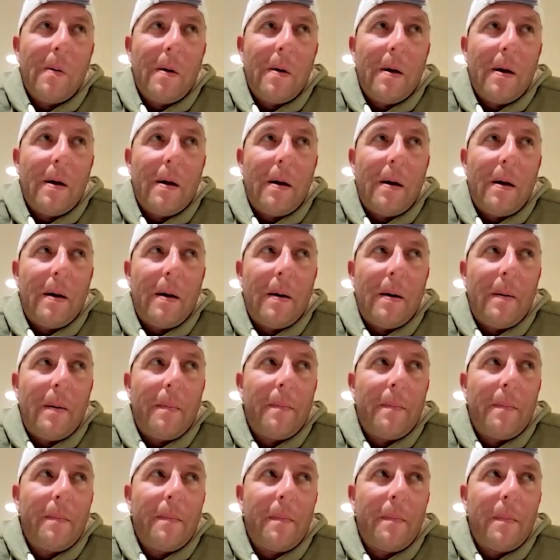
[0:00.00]

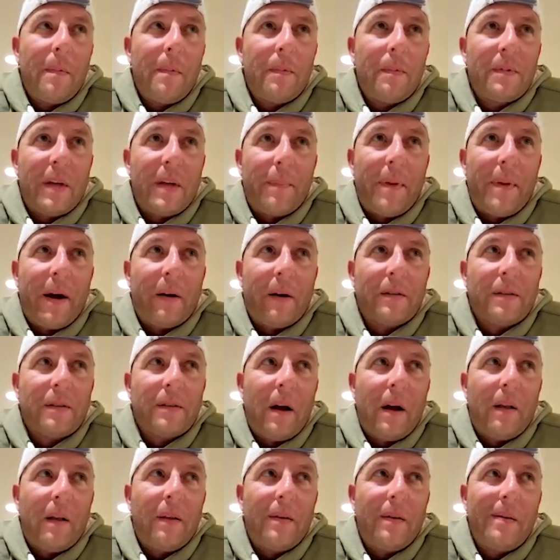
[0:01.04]
Was that Paris
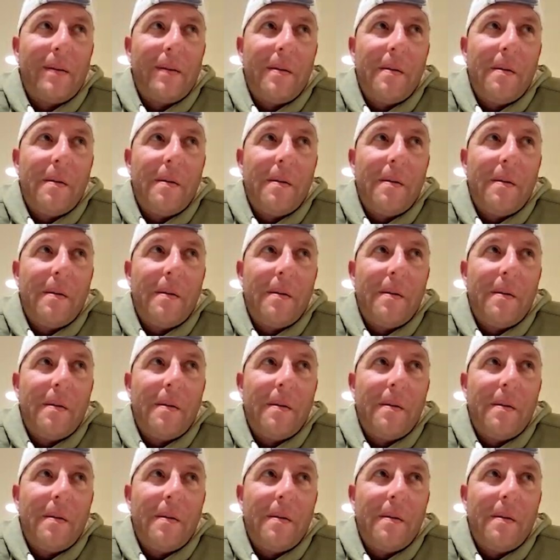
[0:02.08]
Island?